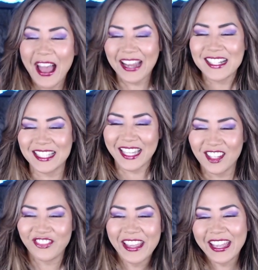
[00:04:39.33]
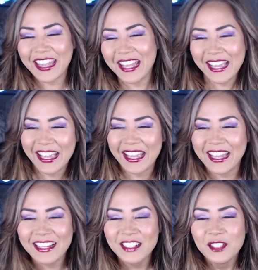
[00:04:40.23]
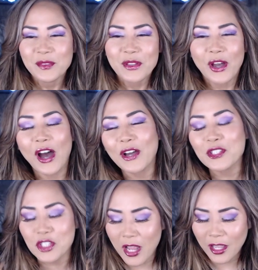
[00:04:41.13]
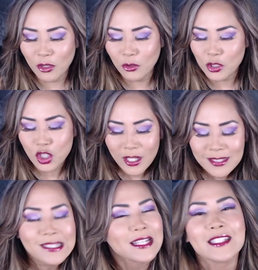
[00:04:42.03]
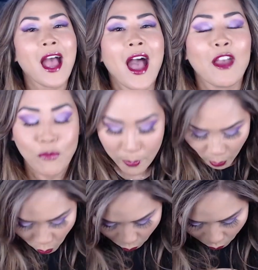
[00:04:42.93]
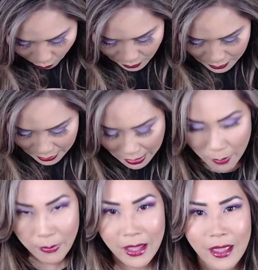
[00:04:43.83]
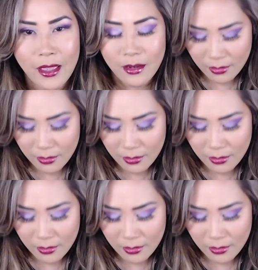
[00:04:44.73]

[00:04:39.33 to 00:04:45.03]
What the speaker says: TV! Oh shit, you're just in time for me. Oh, damn it.